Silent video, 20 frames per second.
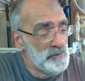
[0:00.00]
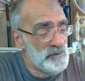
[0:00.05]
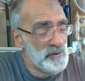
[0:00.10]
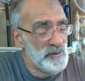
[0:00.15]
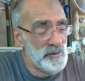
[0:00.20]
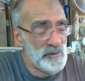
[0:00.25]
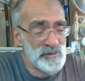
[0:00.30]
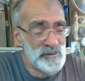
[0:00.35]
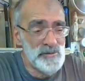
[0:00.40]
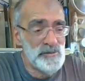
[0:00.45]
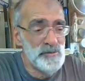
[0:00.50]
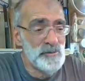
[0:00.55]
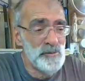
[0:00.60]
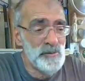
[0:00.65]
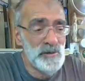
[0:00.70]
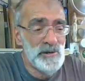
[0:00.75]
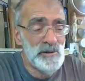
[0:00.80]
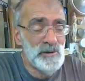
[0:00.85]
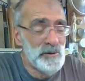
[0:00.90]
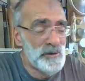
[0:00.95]
it or not, turned
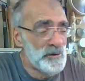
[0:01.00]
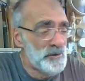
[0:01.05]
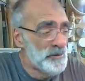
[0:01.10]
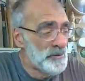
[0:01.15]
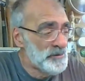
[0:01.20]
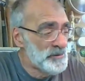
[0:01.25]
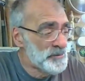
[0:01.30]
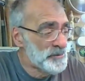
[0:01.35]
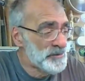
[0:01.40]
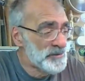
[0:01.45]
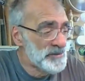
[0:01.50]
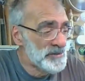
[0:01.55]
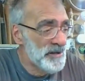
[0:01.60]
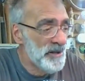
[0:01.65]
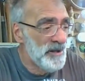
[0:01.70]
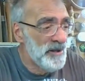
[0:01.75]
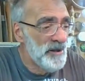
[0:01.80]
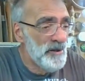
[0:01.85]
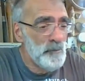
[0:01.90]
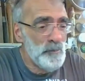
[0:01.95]
quite a lot of nice ones.
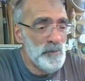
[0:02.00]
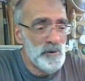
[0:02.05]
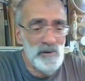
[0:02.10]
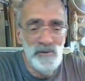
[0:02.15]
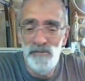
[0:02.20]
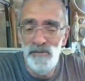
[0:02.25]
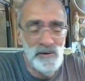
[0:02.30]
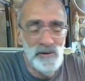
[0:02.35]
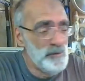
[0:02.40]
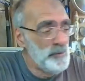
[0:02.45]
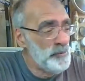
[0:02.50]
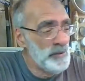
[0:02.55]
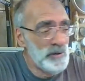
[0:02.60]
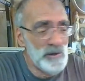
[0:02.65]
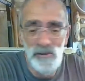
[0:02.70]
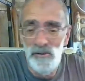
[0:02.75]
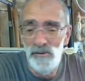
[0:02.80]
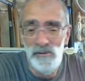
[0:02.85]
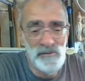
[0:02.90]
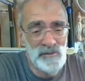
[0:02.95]
But I've had quite a
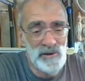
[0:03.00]
lot of